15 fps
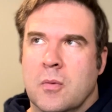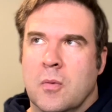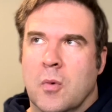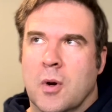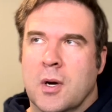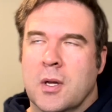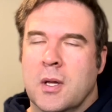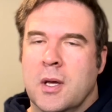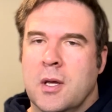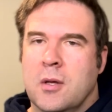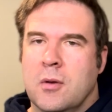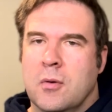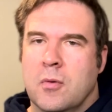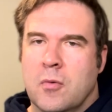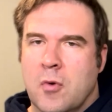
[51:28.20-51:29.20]
we're going to let
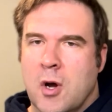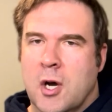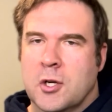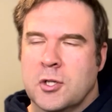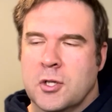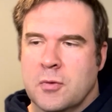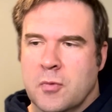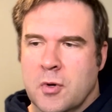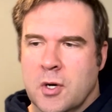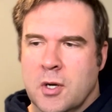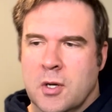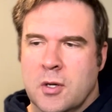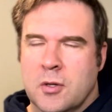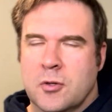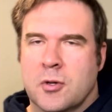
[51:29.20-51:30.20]
you rush and we're
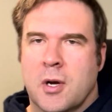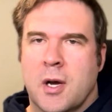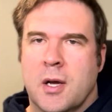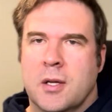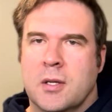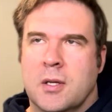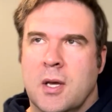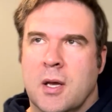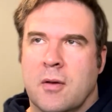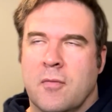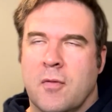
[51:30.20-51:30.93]
going to try and take